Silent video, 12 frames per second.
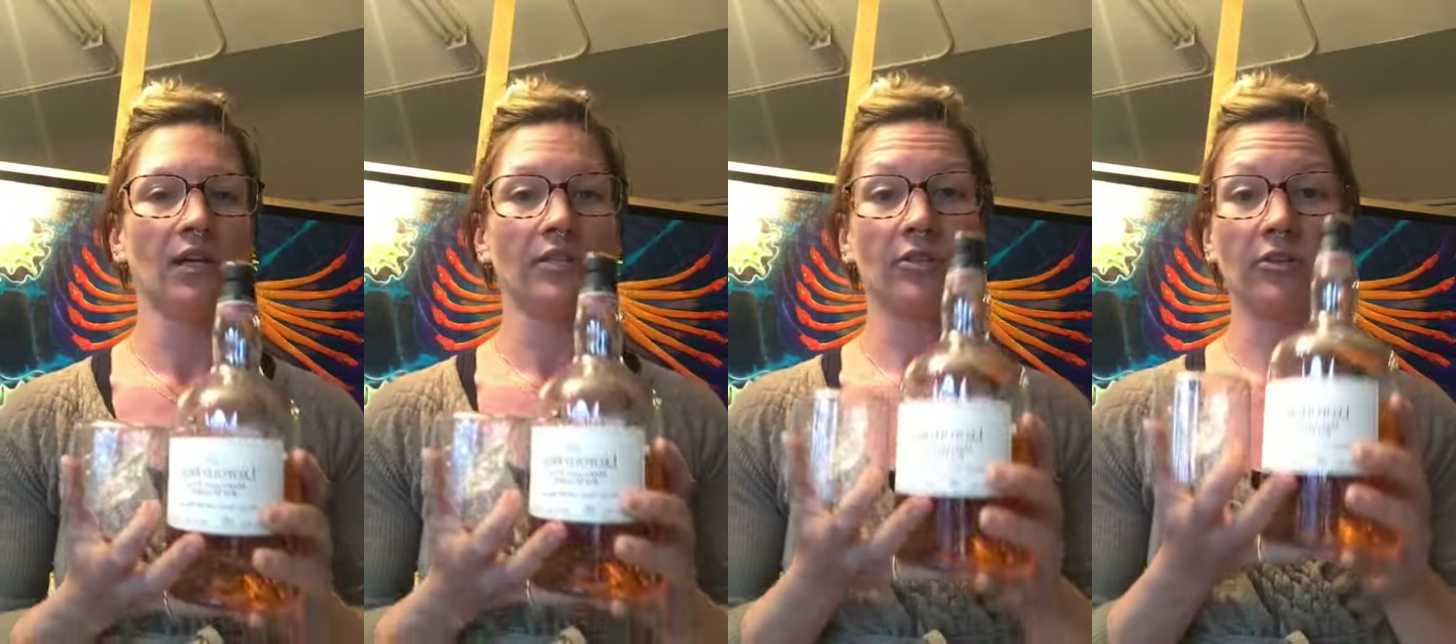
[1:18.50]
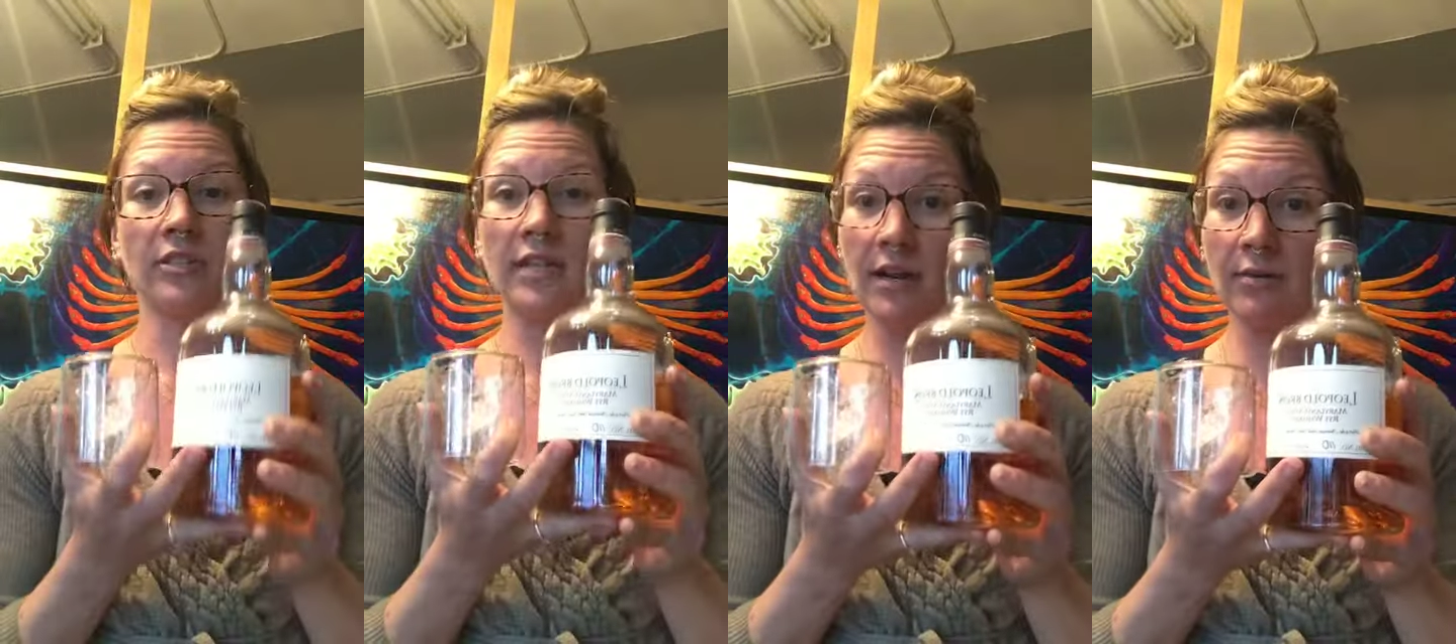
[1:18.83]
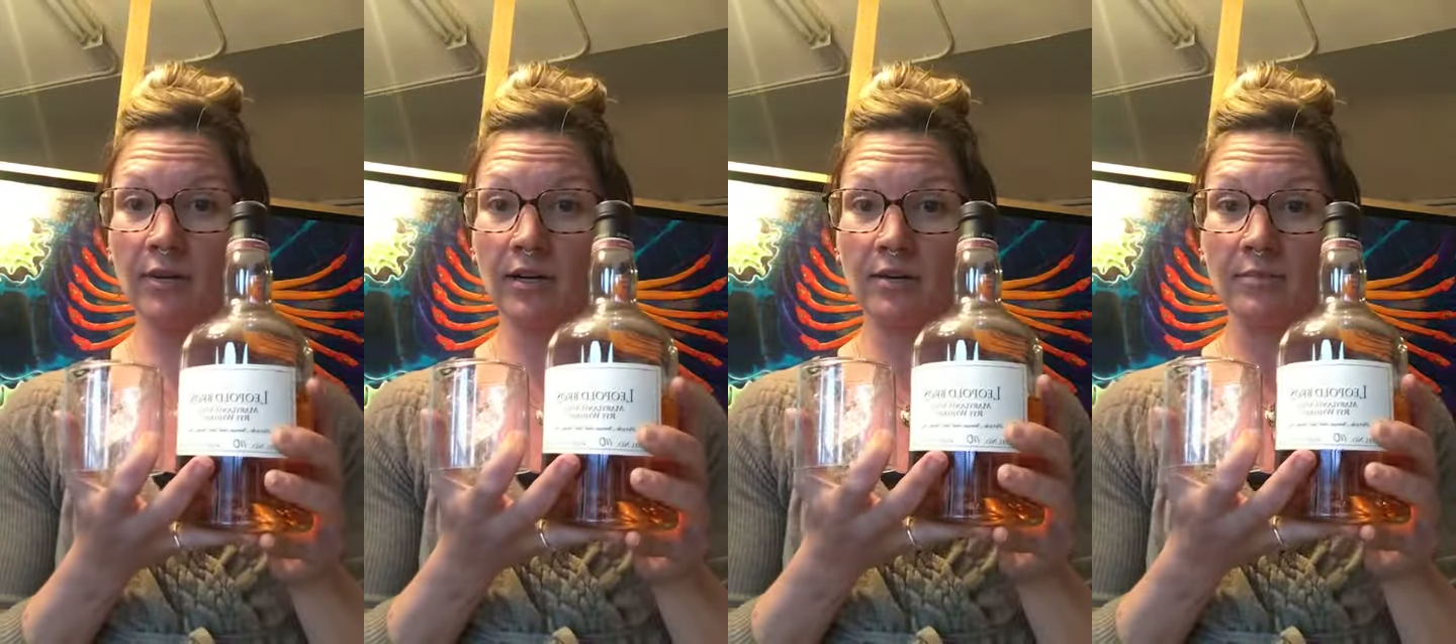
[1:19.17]
So today
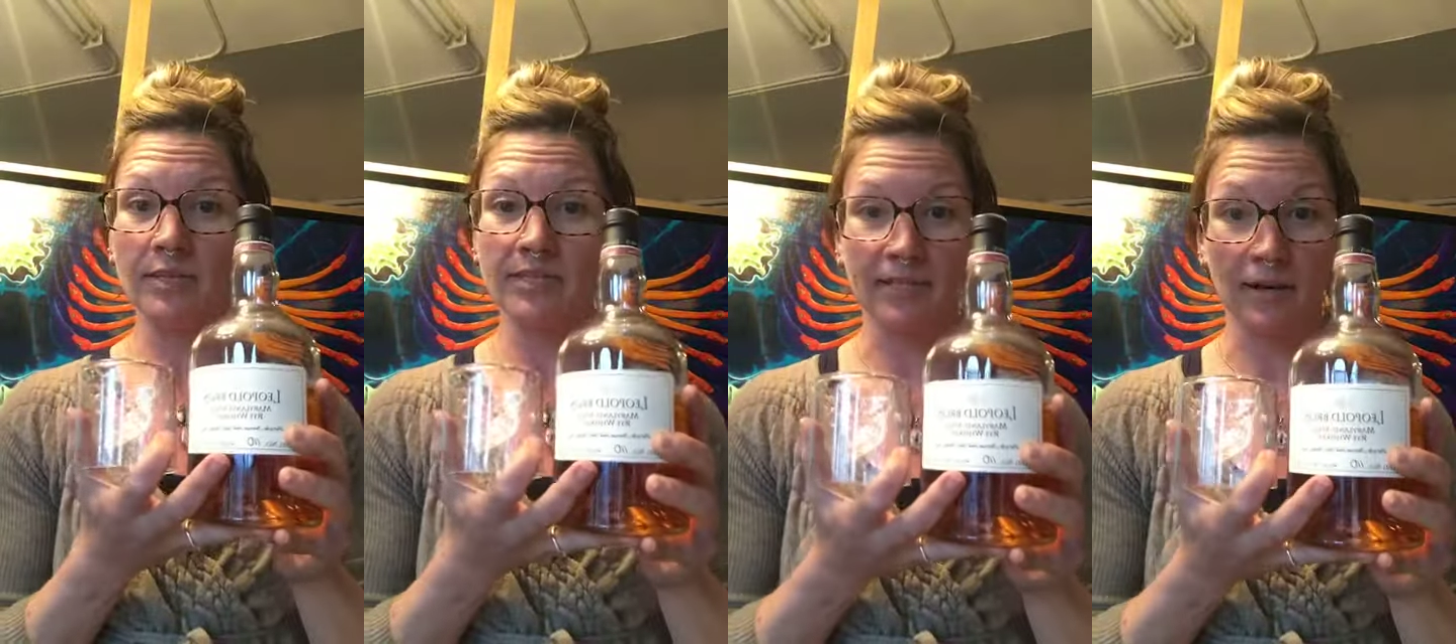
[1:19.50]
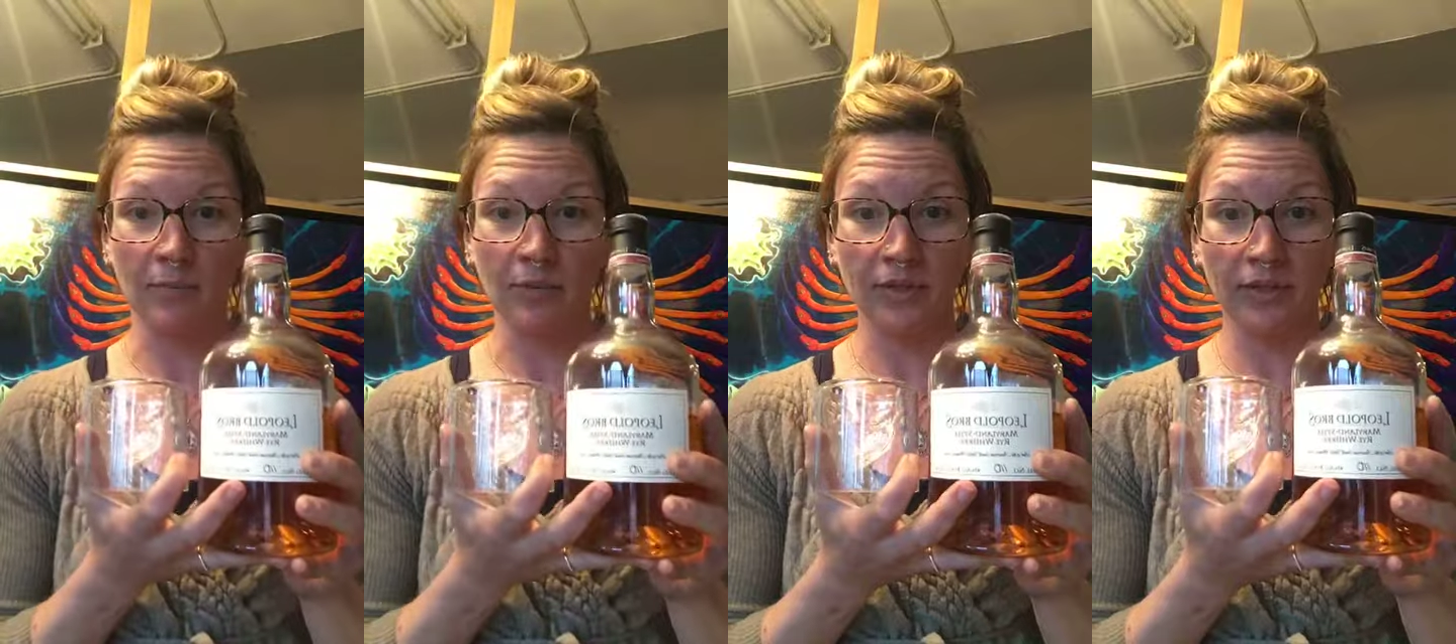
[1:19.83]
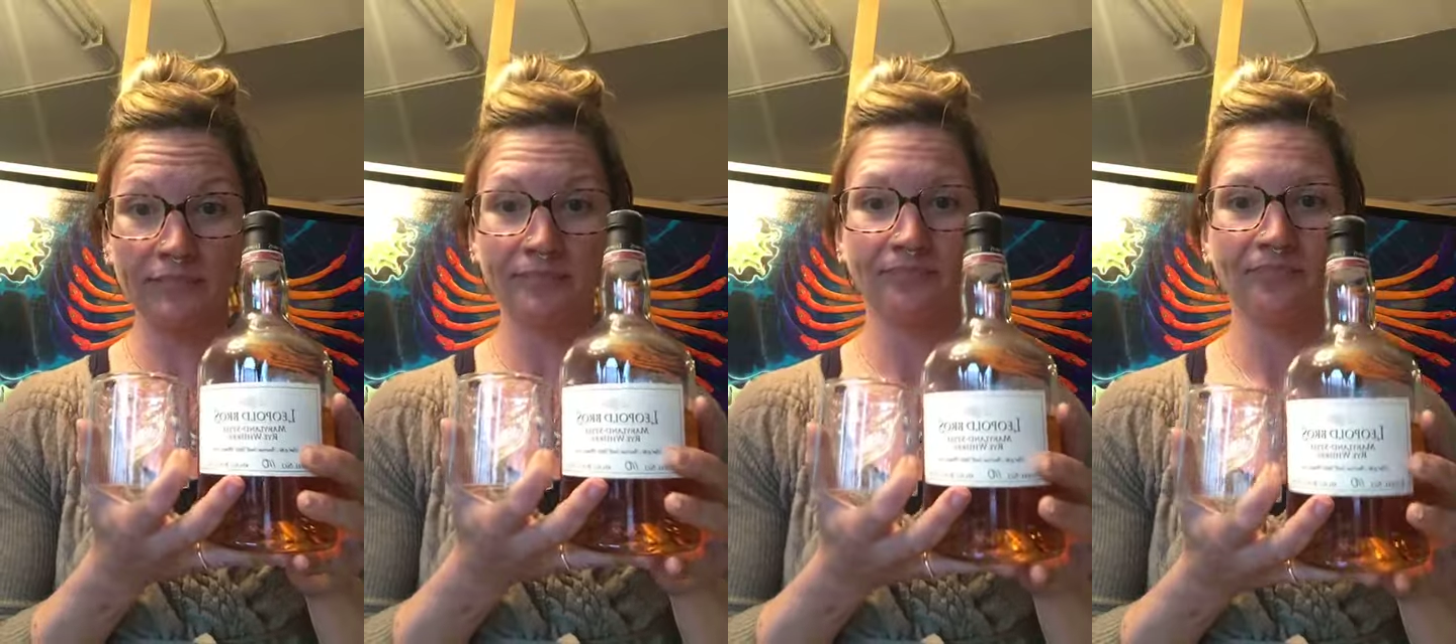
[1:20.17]
we're going to be sampling.